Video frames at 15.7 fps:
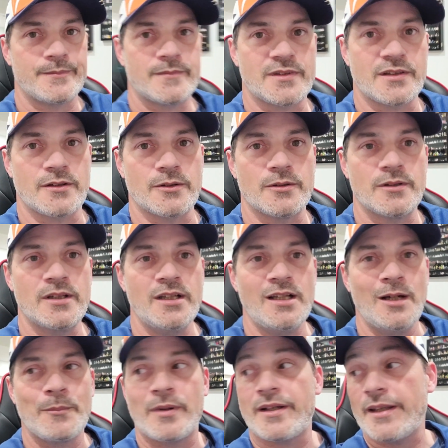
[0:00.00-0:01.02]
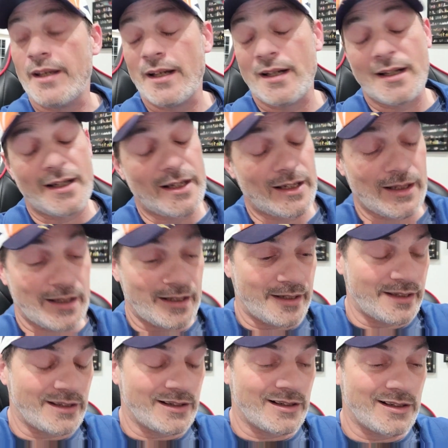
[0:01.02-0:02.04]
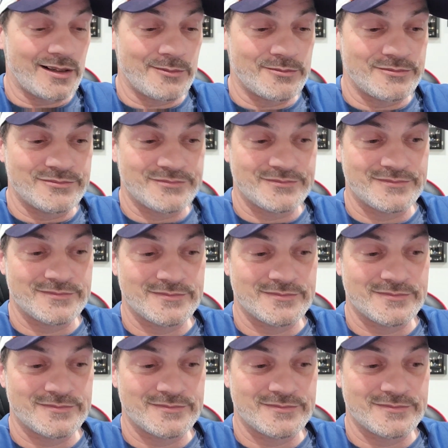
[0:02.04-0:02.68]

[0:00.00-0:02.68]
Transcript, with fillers: So, but yeah, I, I um,